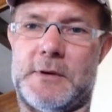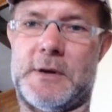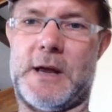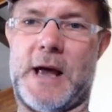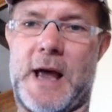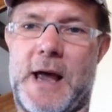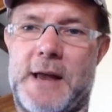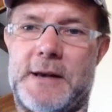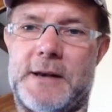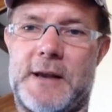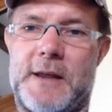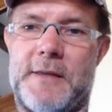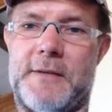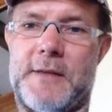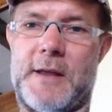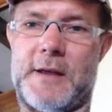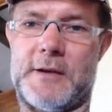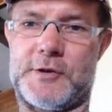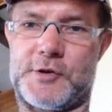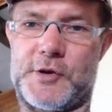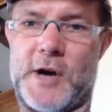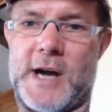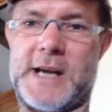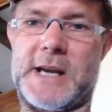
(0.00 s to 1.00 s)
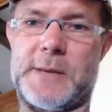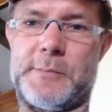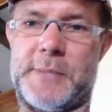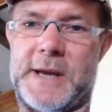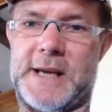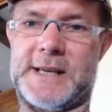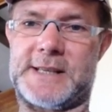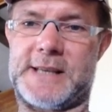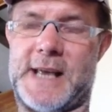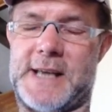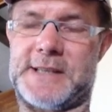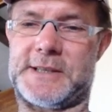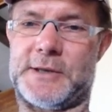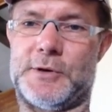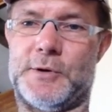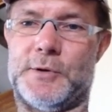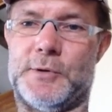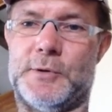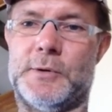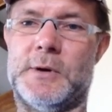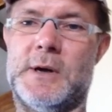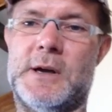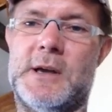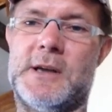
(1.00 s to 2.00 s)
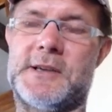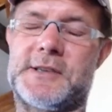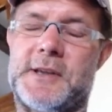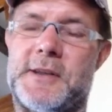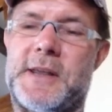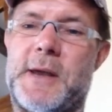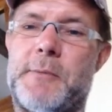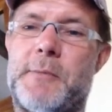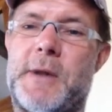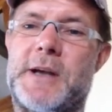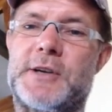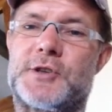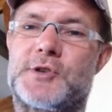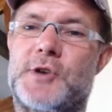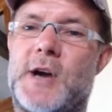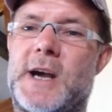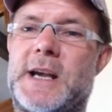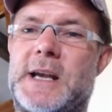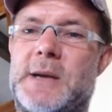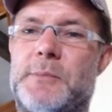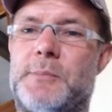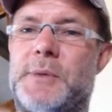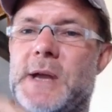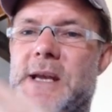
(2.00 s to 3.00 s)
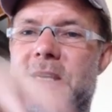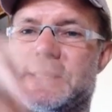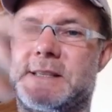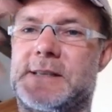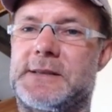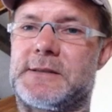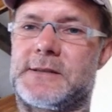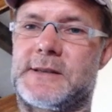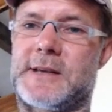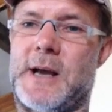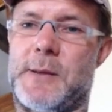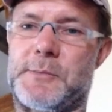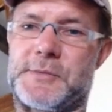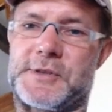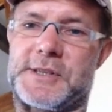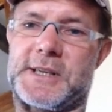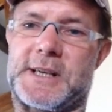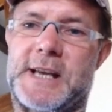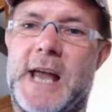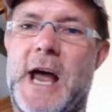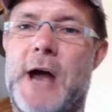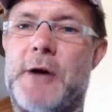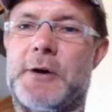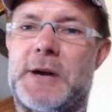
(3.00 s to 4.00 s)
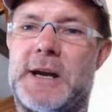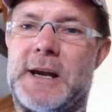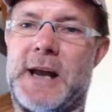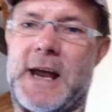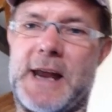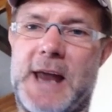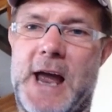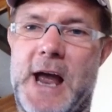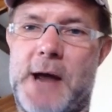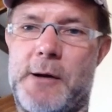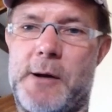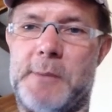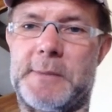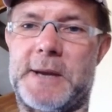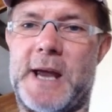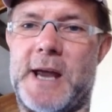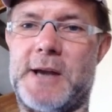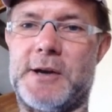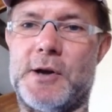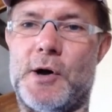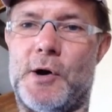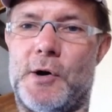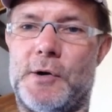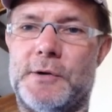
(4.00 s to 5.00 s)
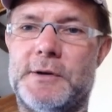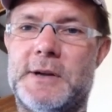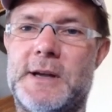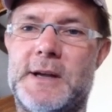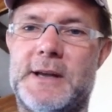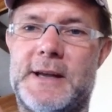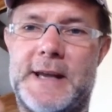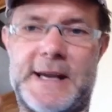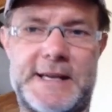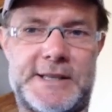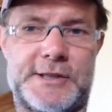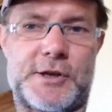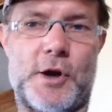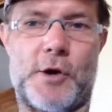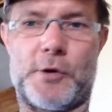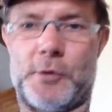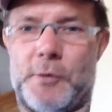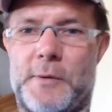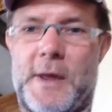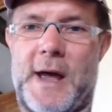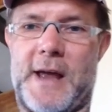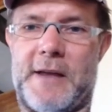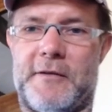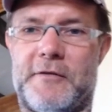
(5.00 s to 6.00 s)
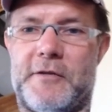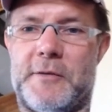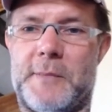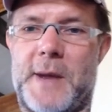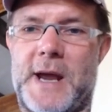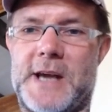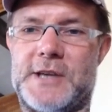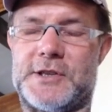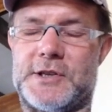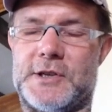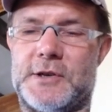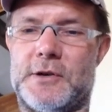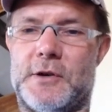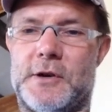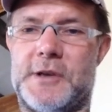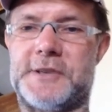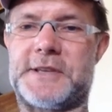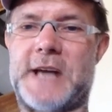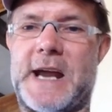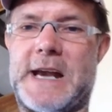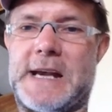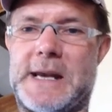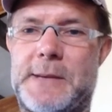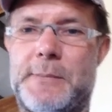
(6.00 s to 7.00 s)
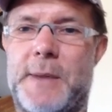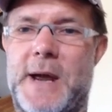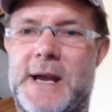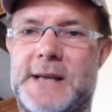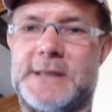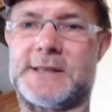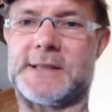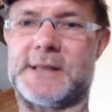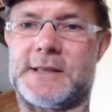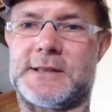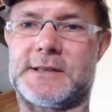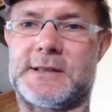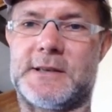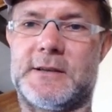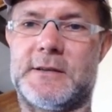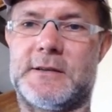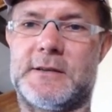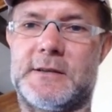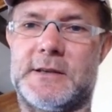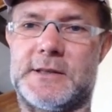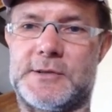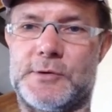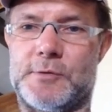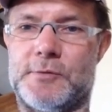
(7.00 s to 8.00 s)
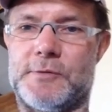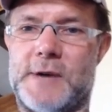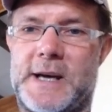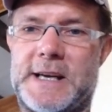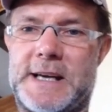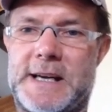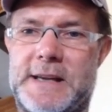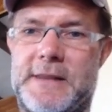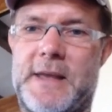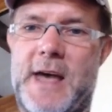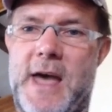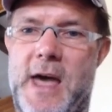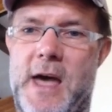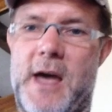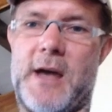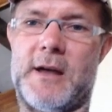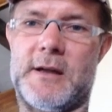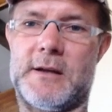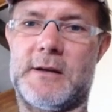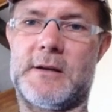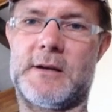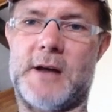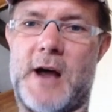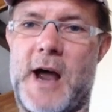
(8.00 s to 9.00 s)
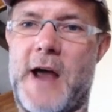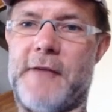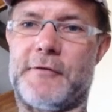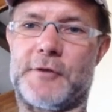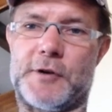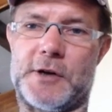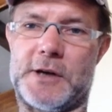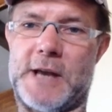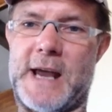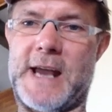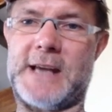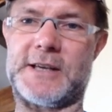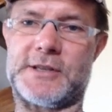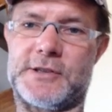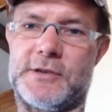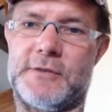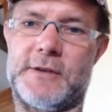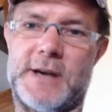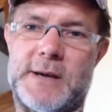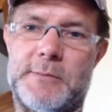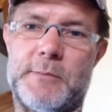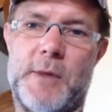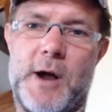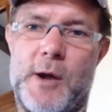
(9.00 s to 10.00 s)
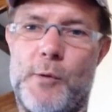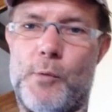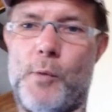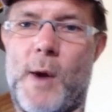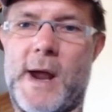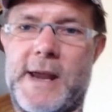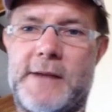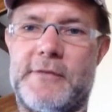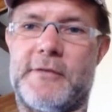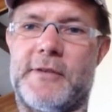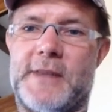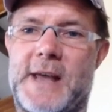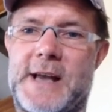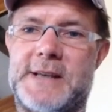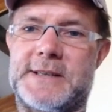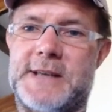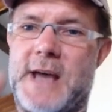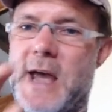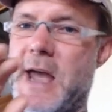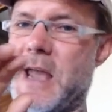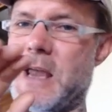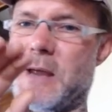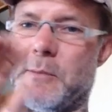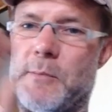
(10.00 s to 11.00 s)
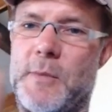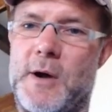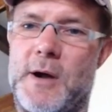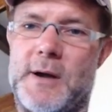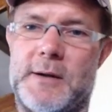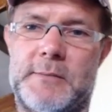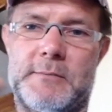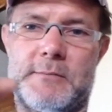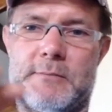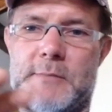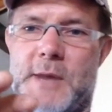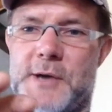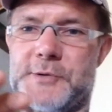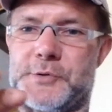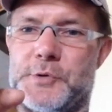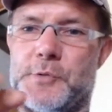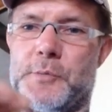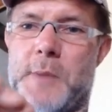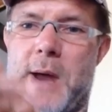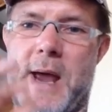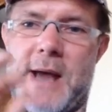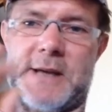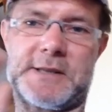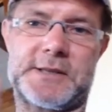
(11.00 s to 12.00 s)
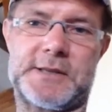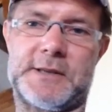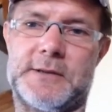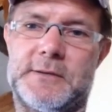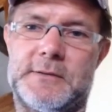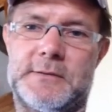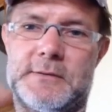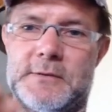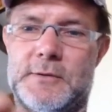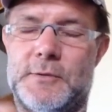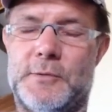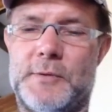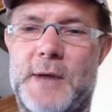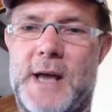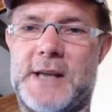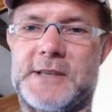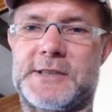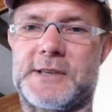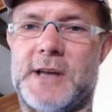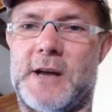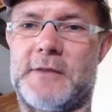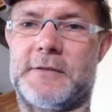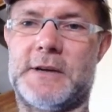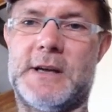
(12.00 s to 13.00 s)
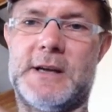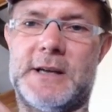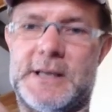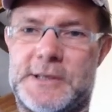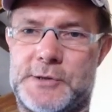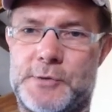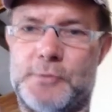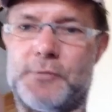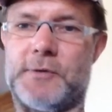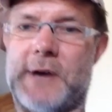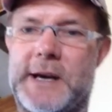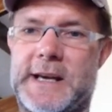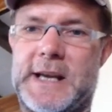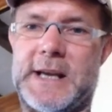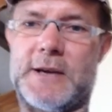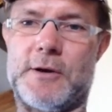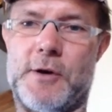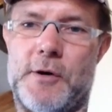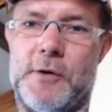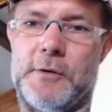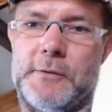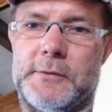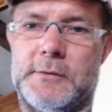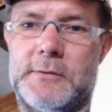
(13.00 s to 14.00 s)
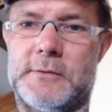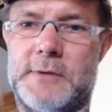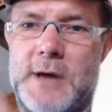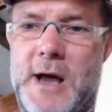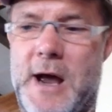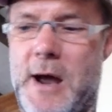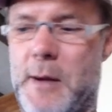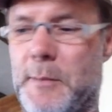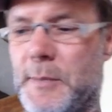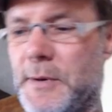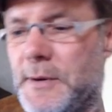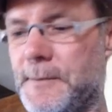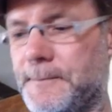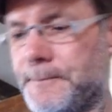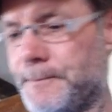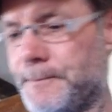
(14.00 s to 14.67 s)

and Training Peaks has it all. So then when Training Peaks comes to calculate how I'm getting on, it's got all that information on a daily basis. It's already there. I haven't got to enter in my weight for that day and my muscle mass and all that stuff. It's already gone up.